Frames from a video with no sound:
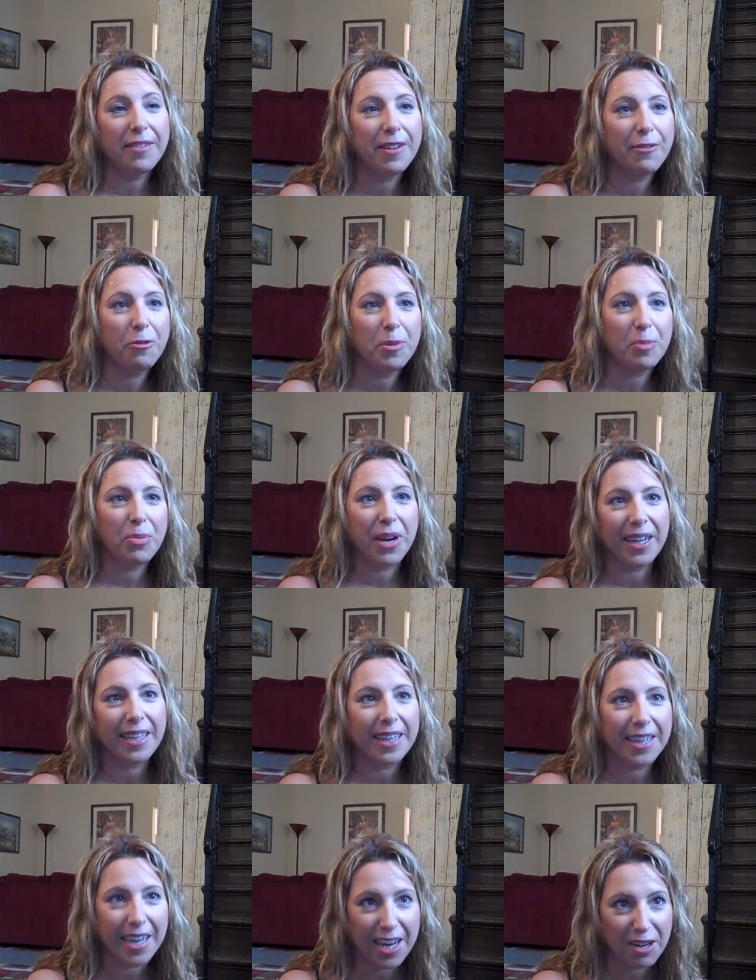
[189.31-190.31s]
I've never been
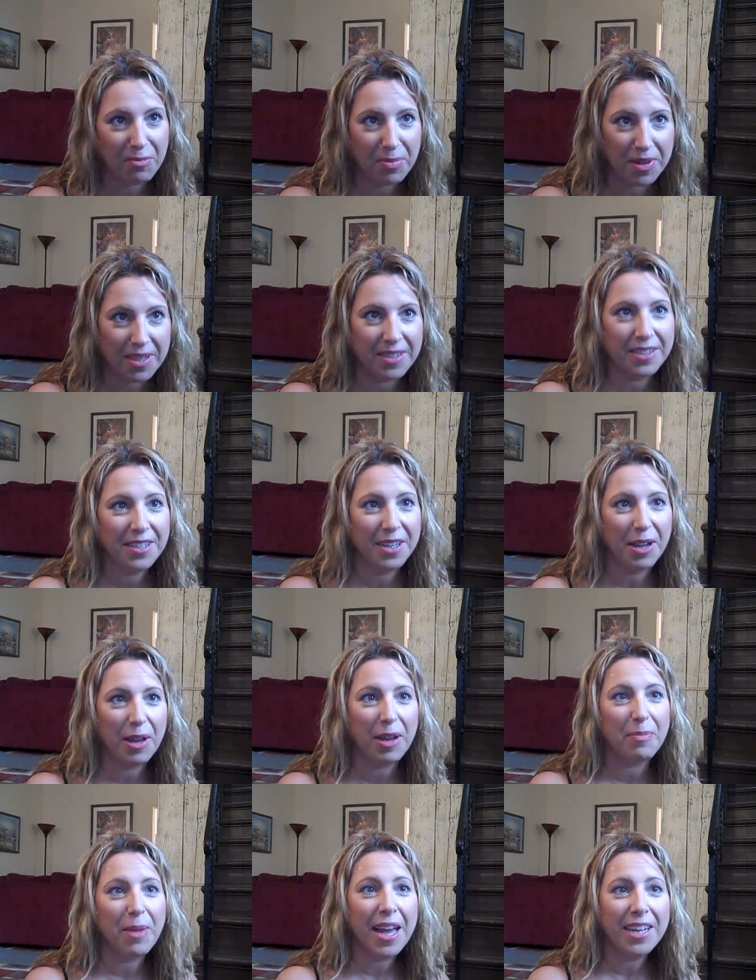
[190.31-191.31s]
pregnant yet, but
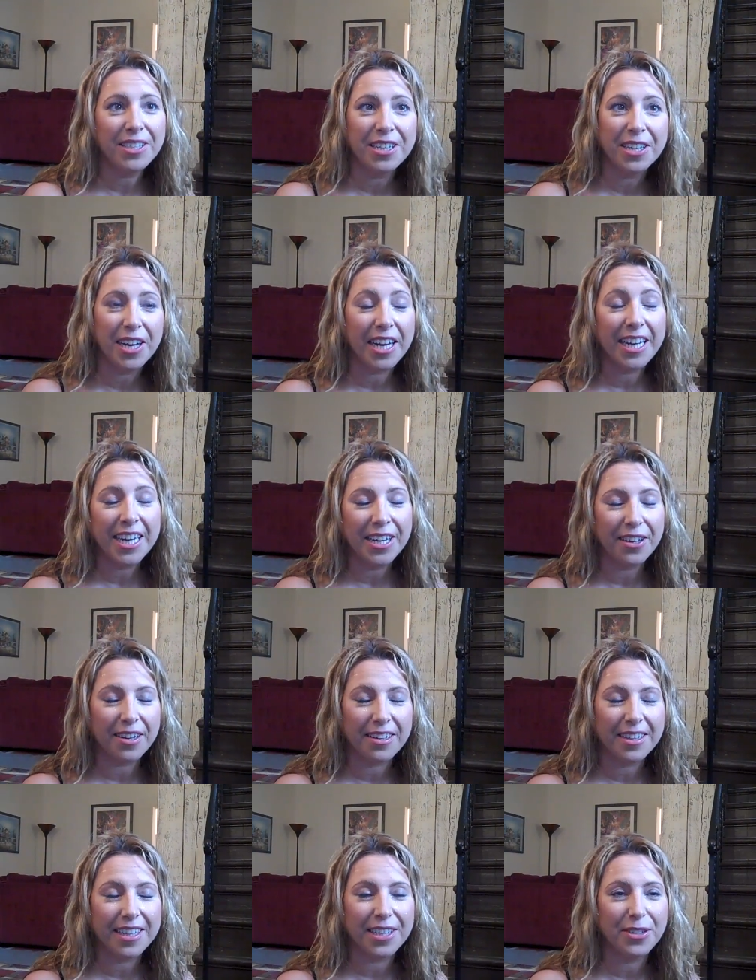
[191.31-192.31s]
I imagine, I
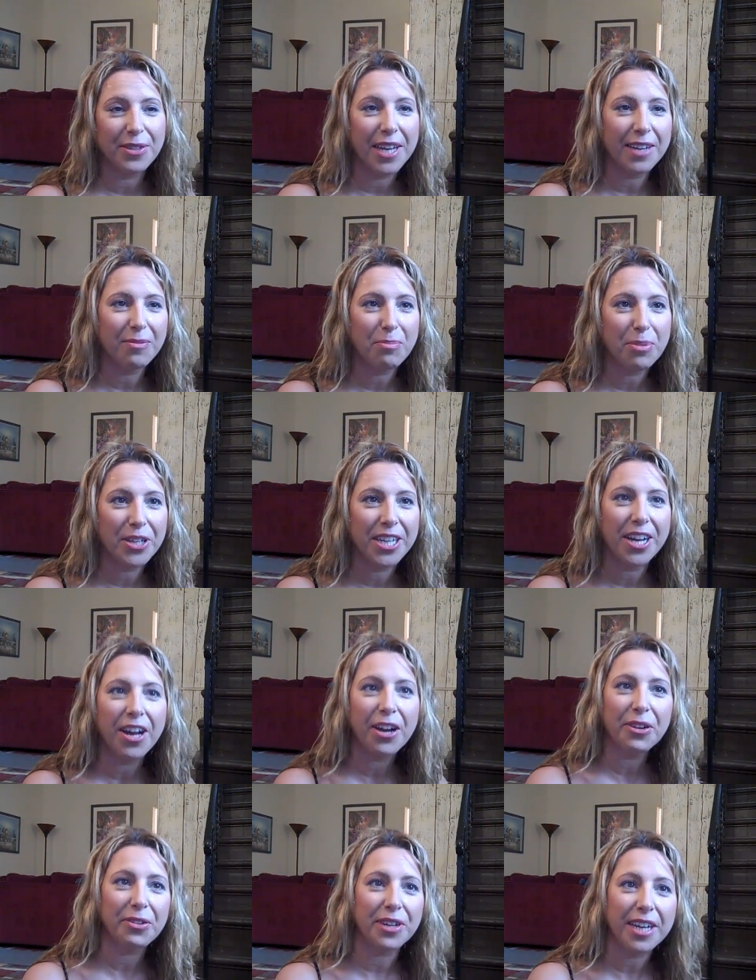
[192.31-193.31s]
hear that you get pretty
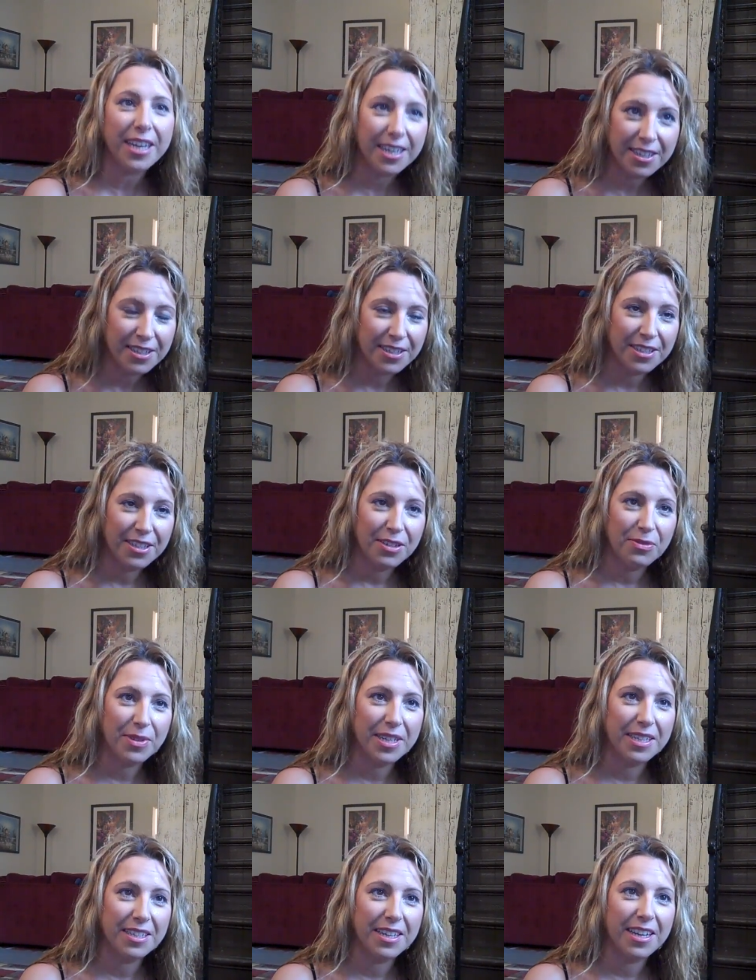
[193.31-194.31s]
hungry
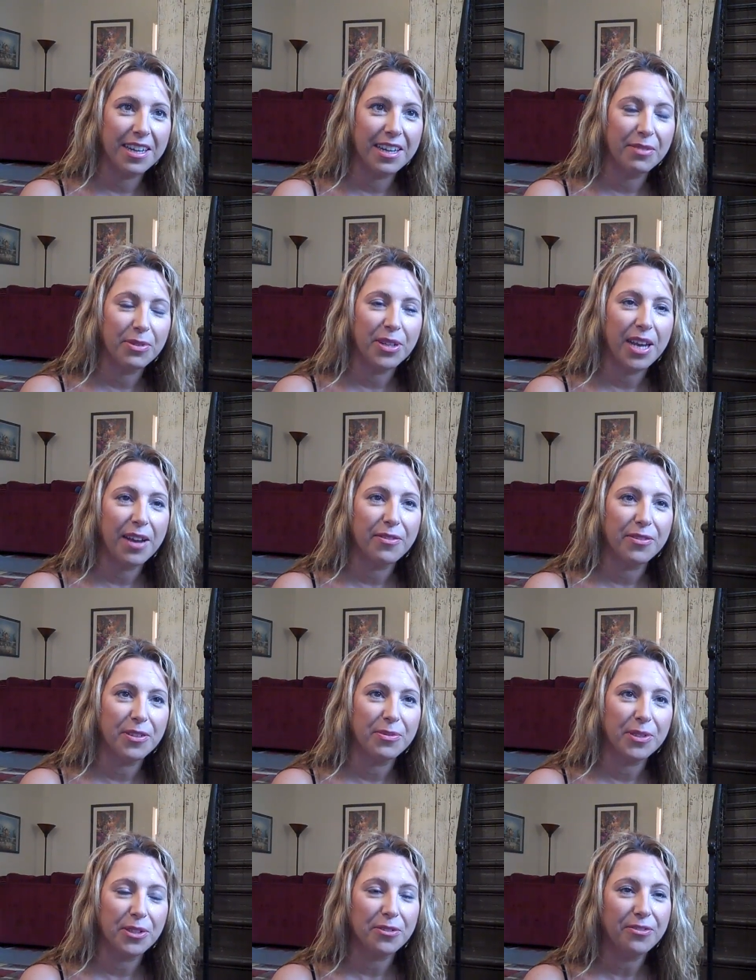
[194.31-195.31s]
when uh, when you have
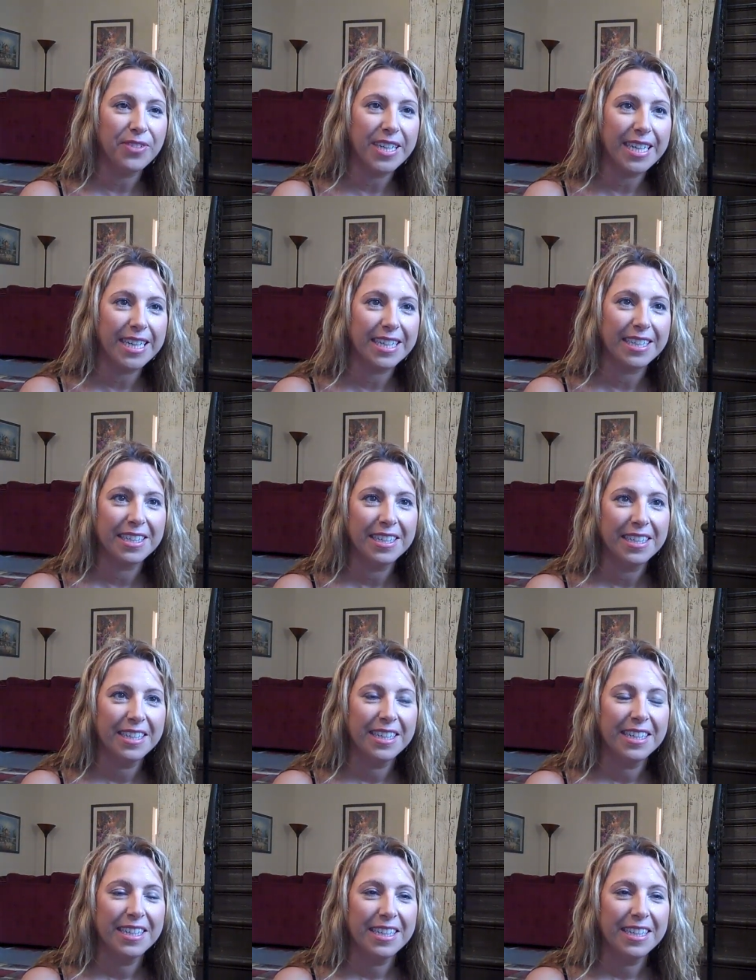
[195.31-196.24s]
when you're feeding